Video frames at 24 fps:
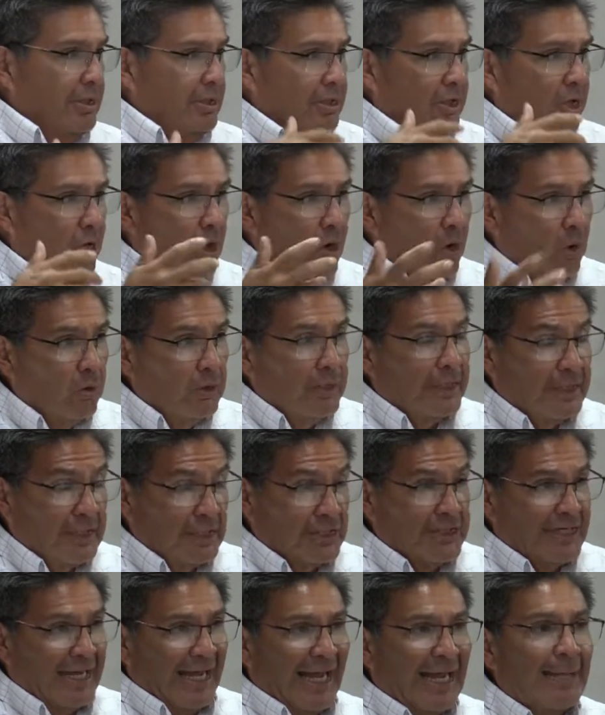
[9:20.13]

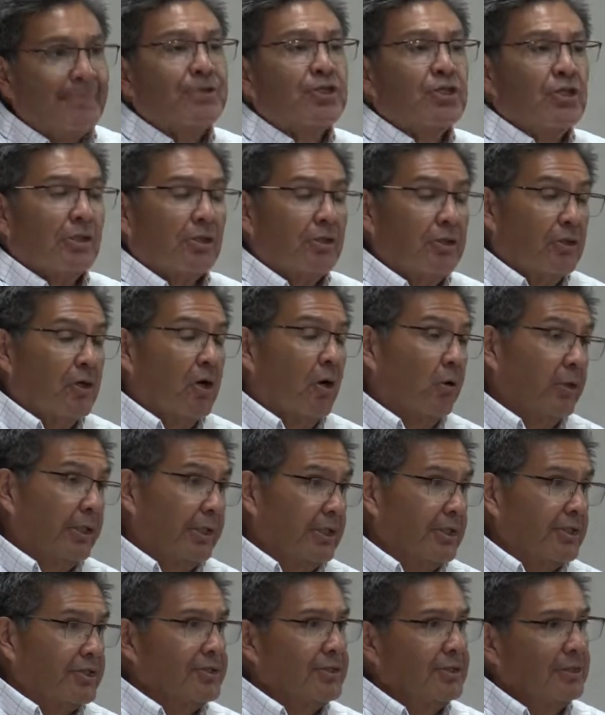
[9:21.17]
holiness, absolute
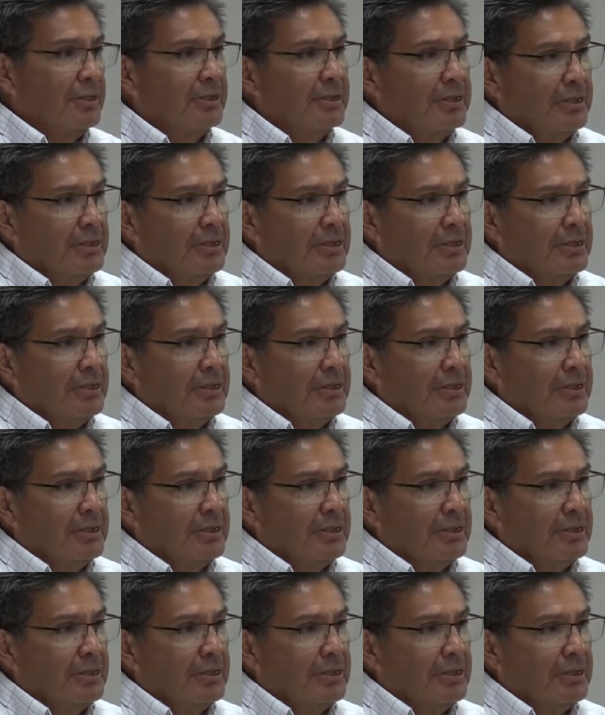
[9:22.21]
holiness.